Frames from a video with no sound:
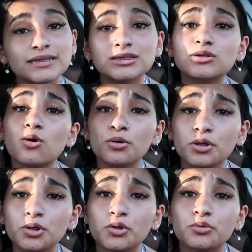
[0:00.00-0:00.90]
He's so
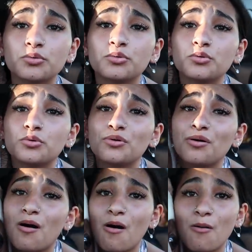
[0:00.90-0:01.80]
cute.
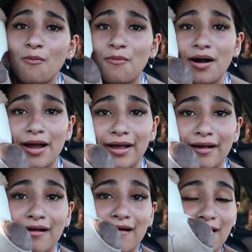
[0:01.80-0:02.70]
Oh my
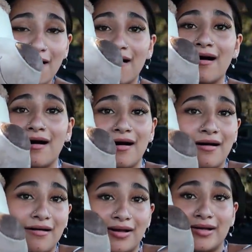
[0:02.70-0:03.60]

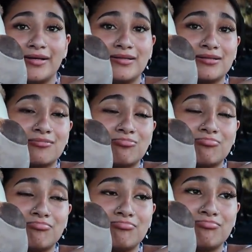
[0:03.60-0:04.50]
gosh.
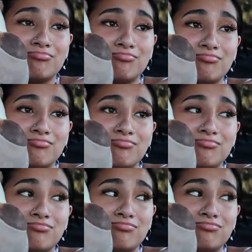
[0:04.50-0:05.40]

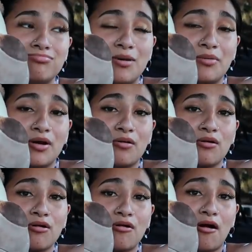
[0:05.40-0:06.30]
I'm gonna
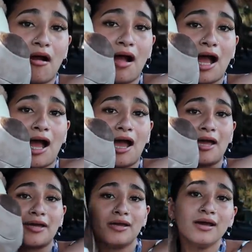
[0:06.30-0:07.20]
go
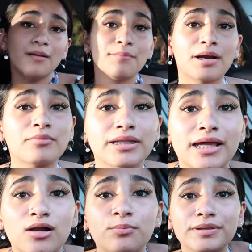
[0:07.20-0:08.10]
cry. But I really
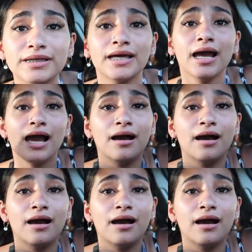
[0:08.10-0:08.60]
gotta go pee.